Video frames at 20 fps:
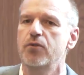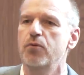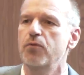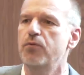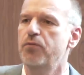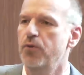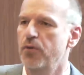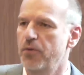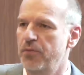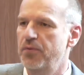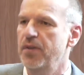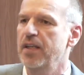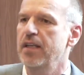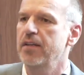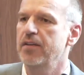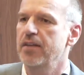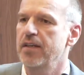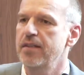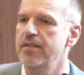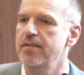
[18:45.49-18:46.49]
to
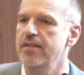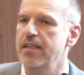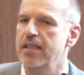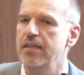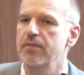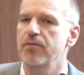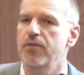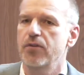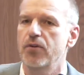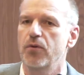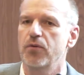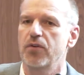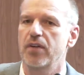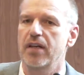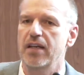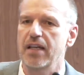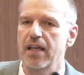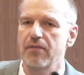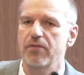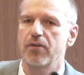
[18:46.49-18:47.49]
fulfill this, even though
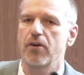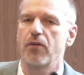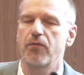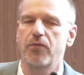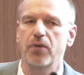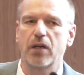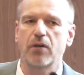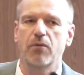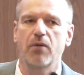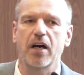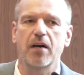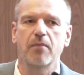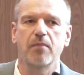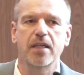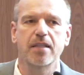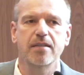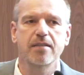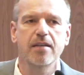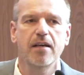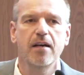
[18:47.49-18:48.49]
the level of
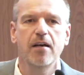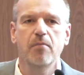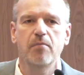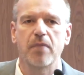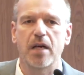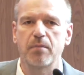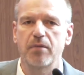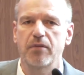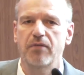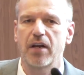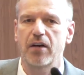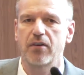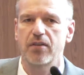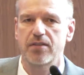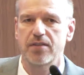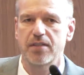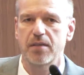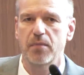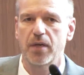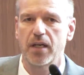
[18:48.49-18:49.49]
requirements may be
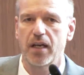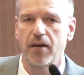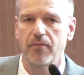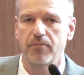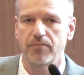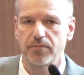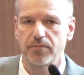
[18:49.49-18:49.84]
very similar.